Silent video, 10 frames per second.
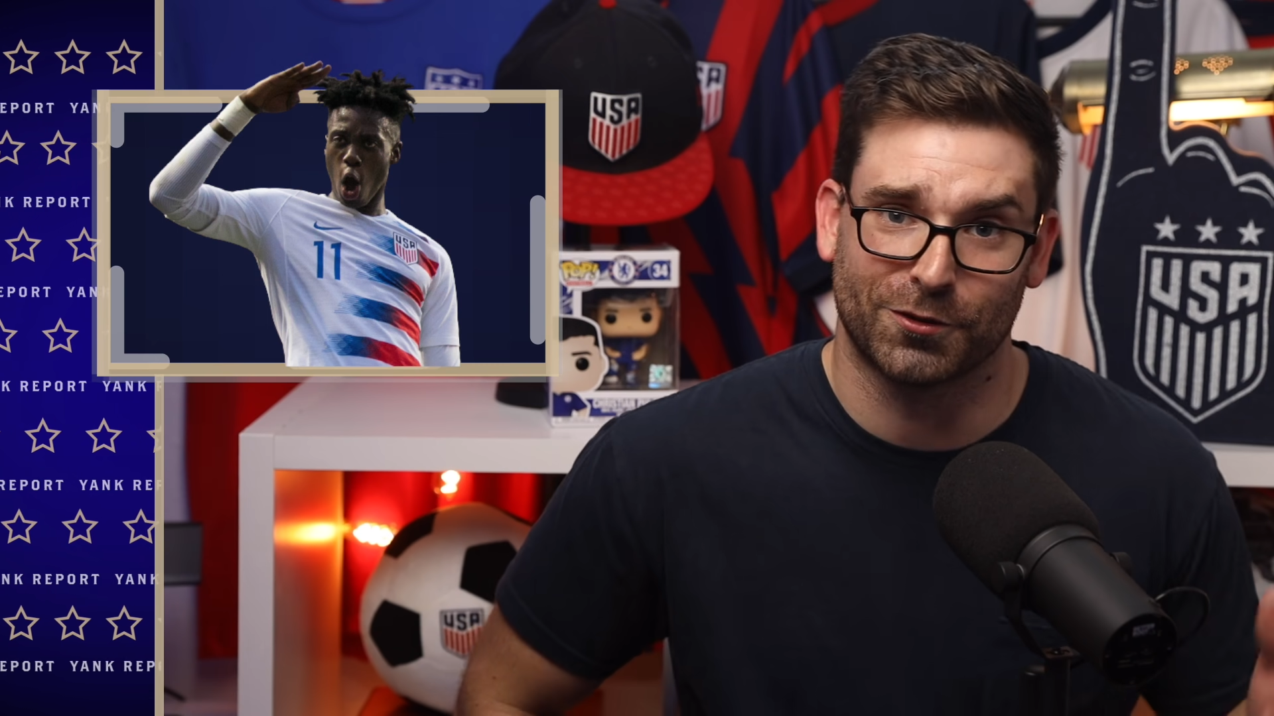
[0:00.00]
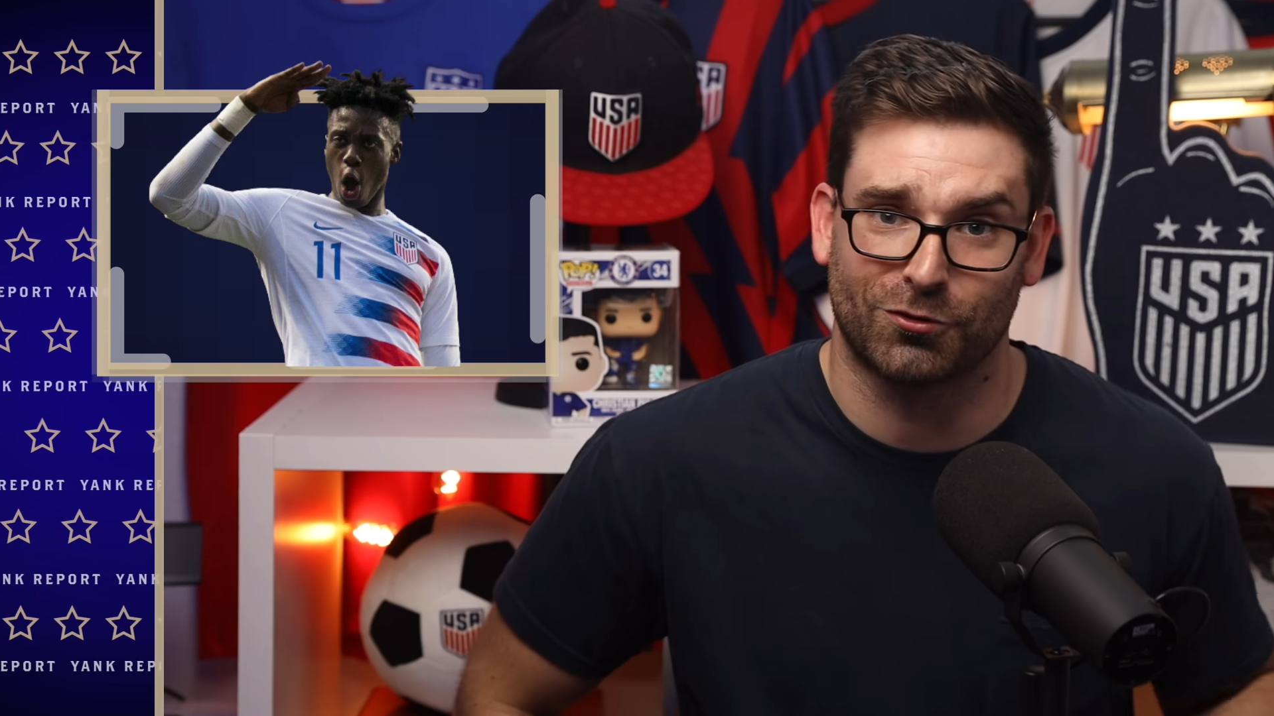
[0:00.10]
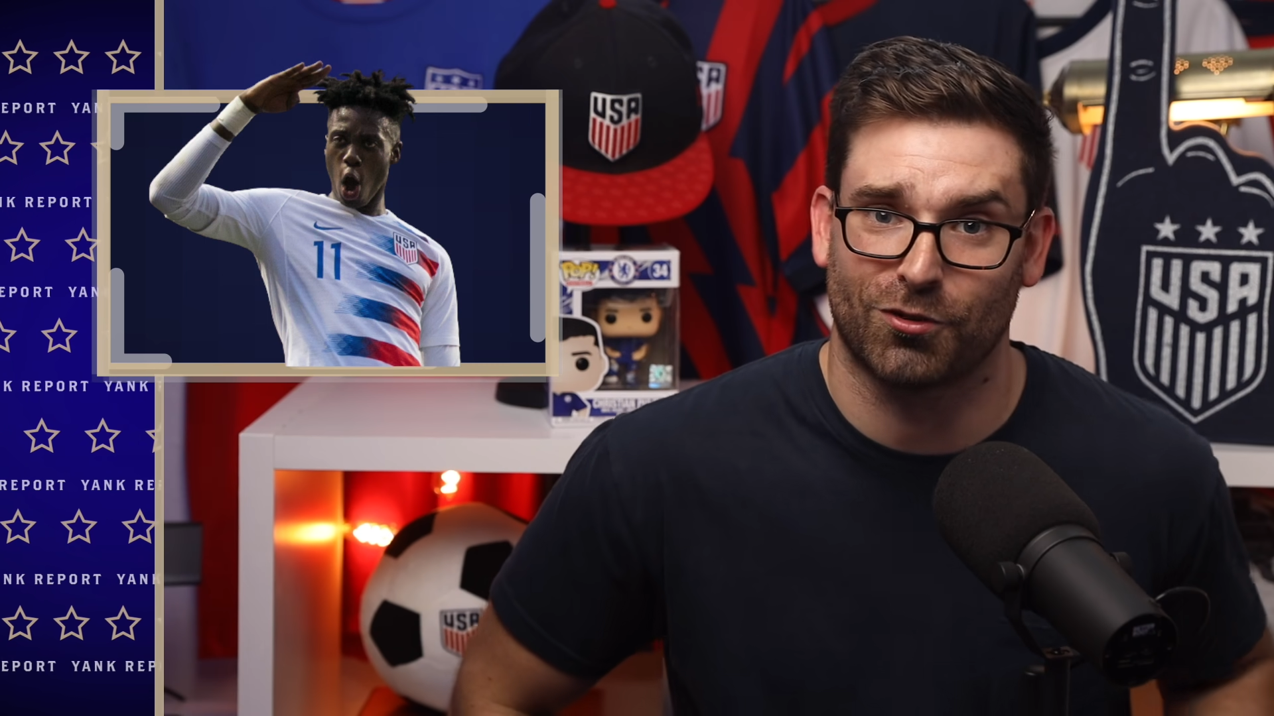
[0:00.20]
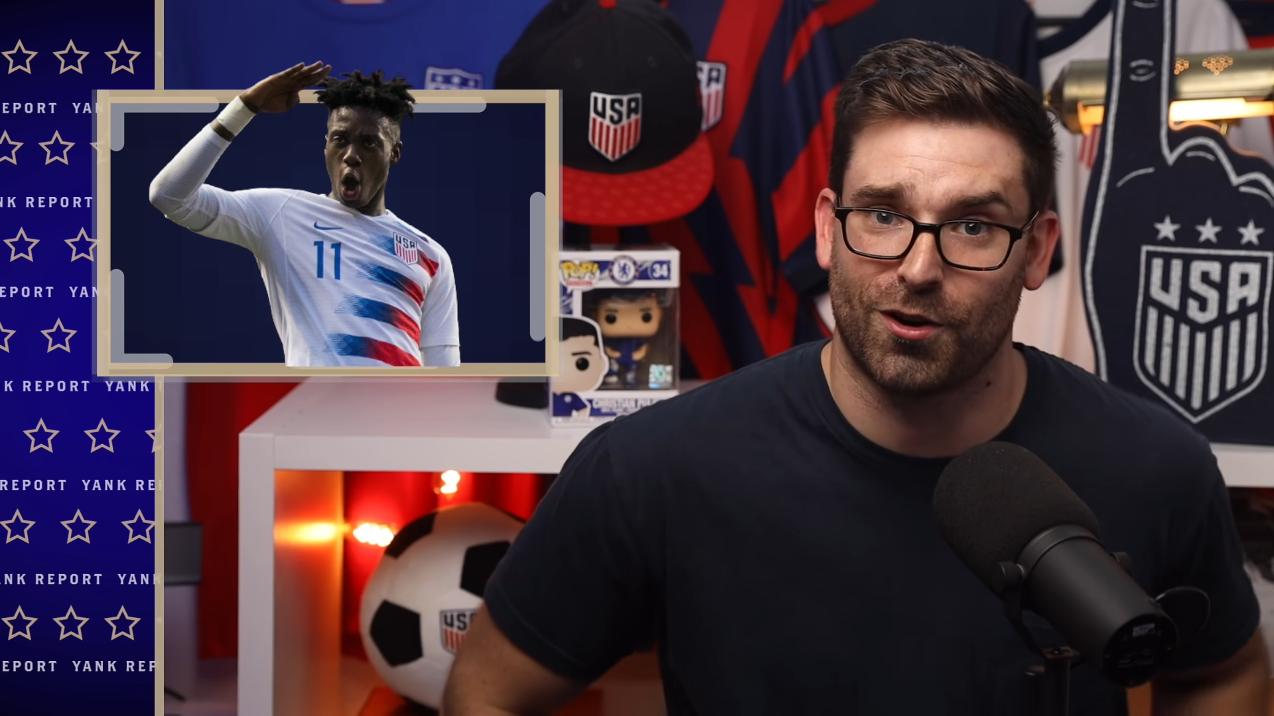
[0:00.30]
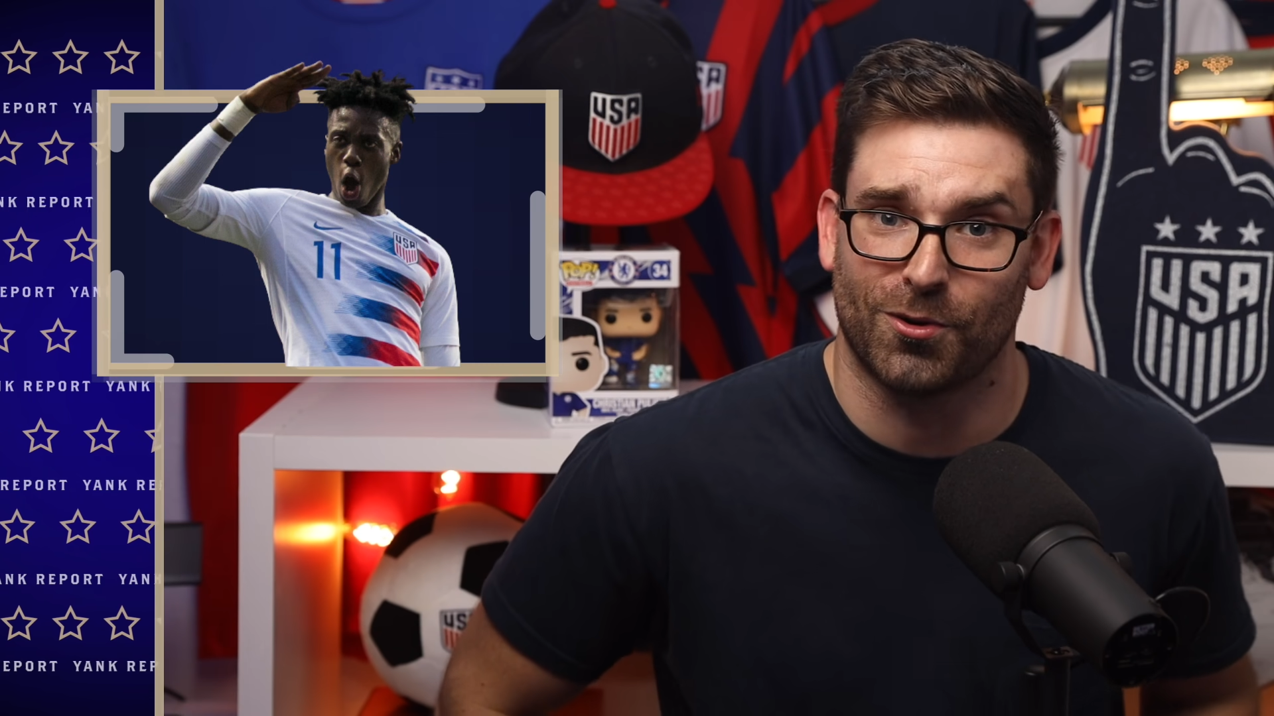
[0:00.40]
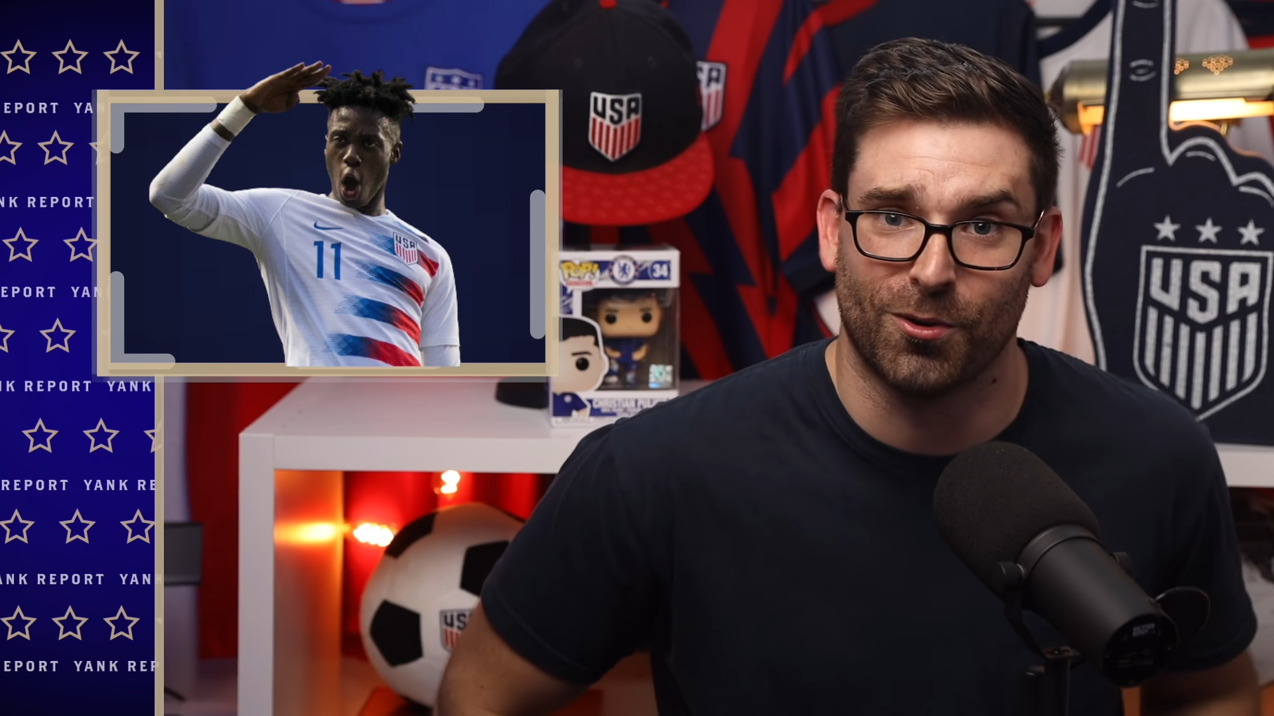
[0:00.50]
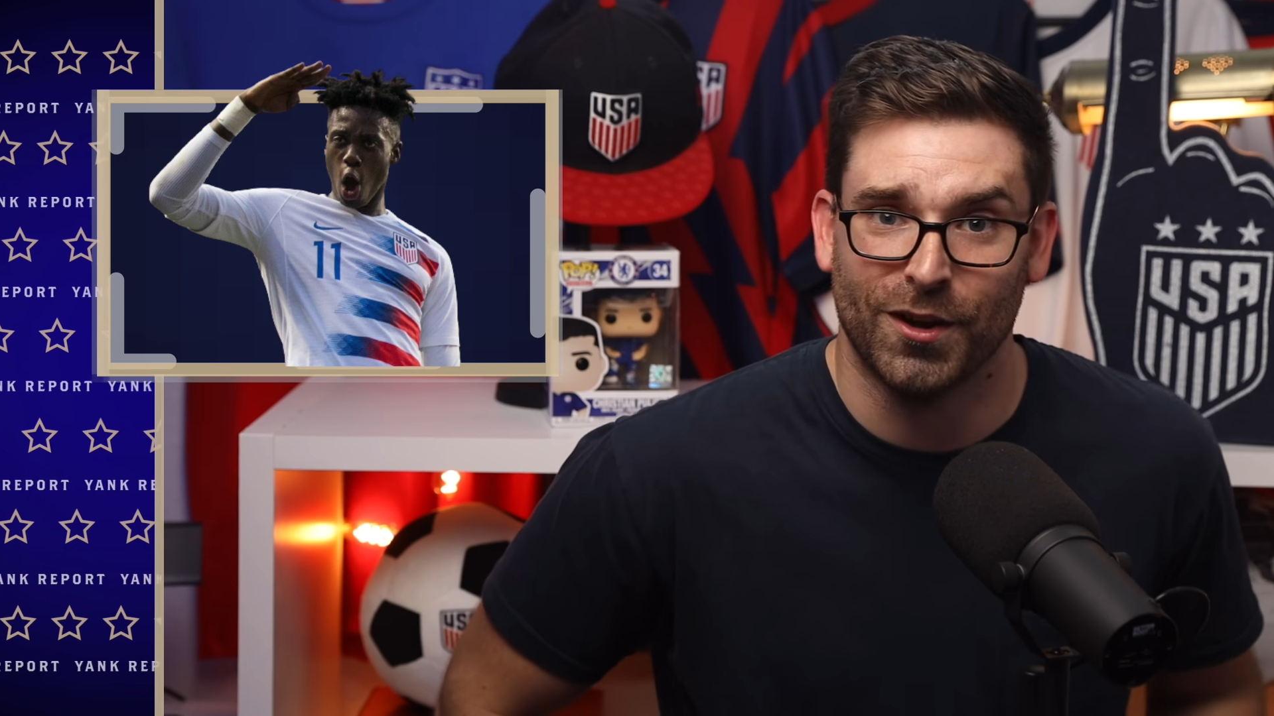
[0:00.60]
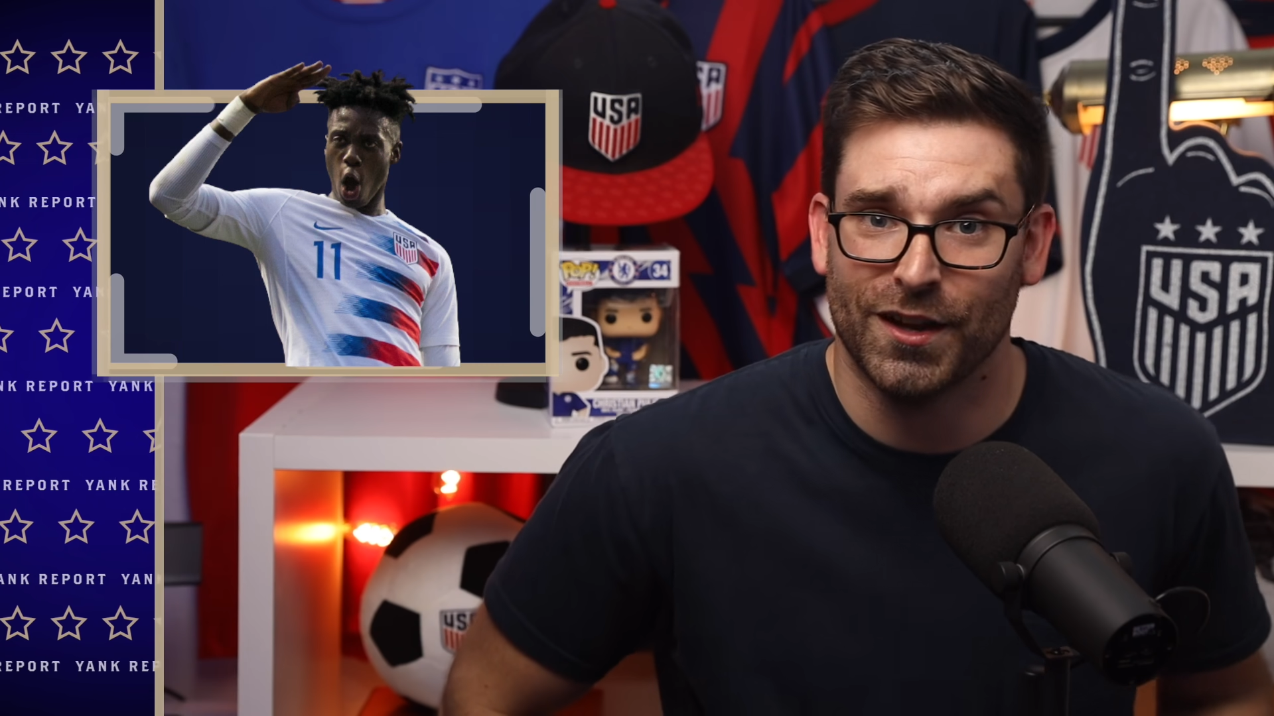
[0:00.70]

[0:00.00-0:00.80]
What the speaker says: a struggle